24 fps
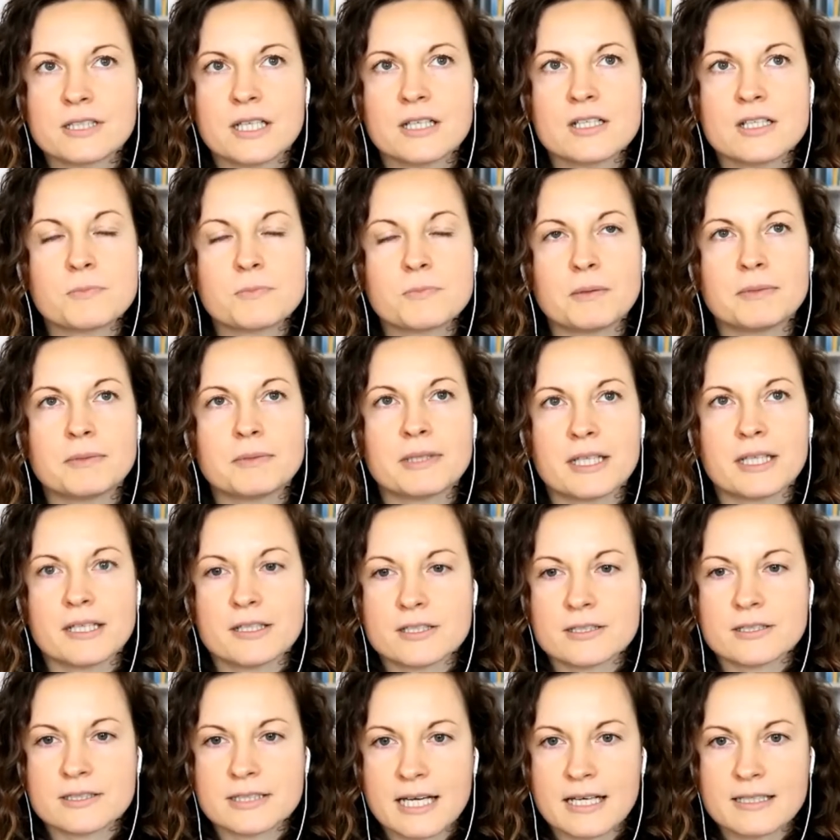So Sage
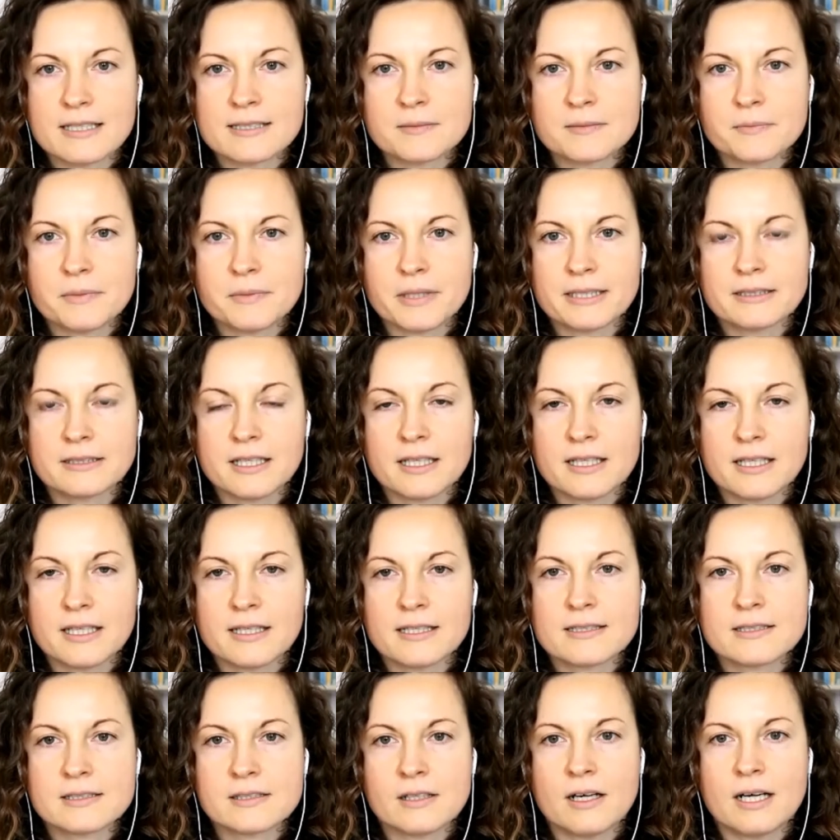Publications has a
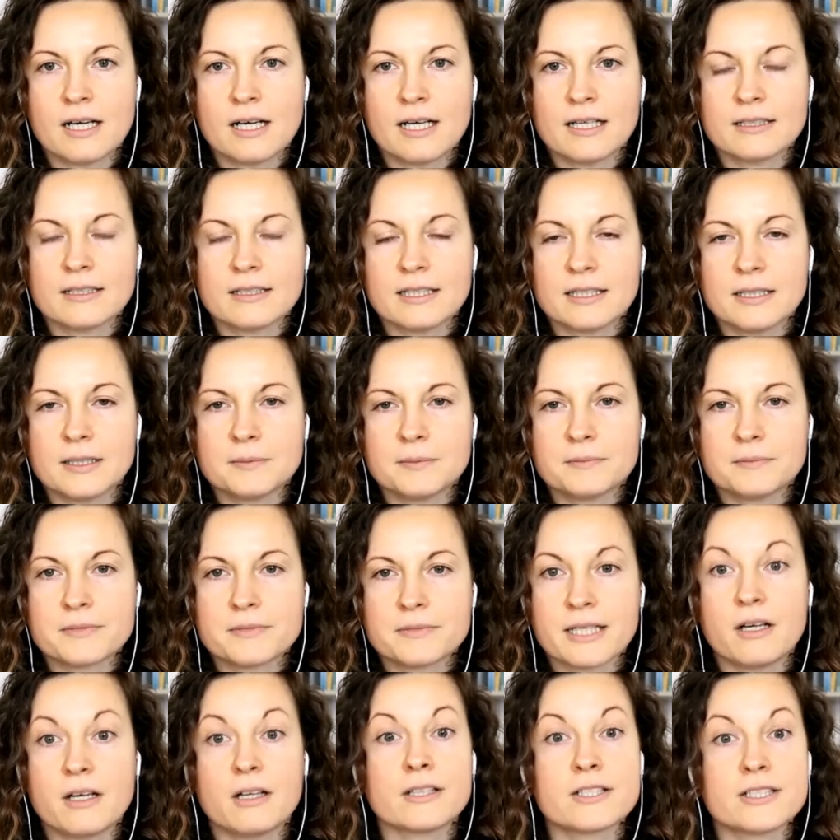podcast on
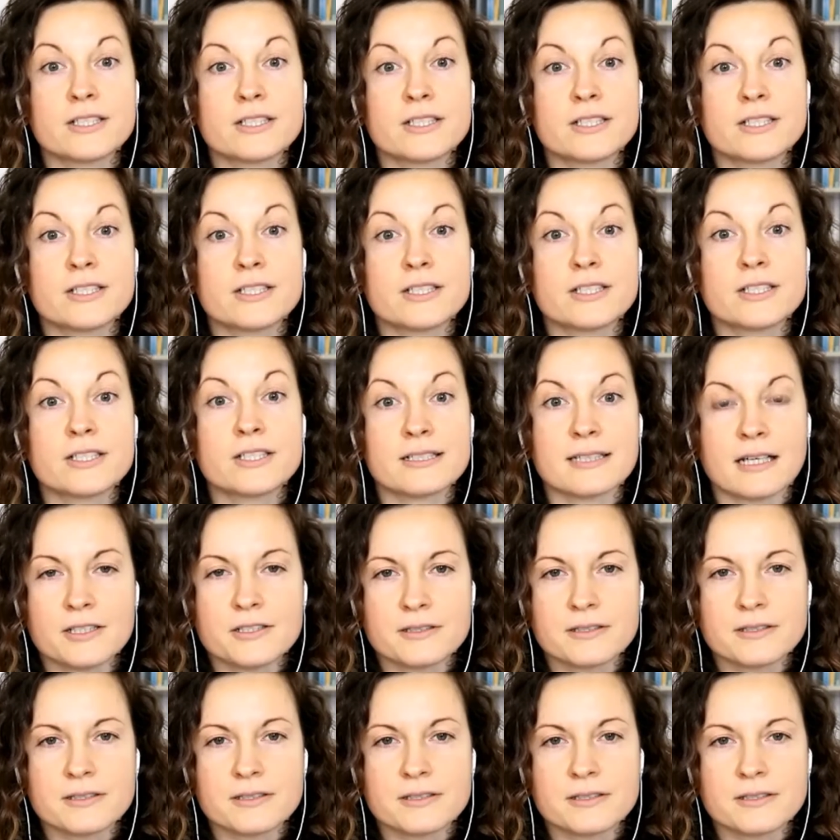um, psychology and psychiatry.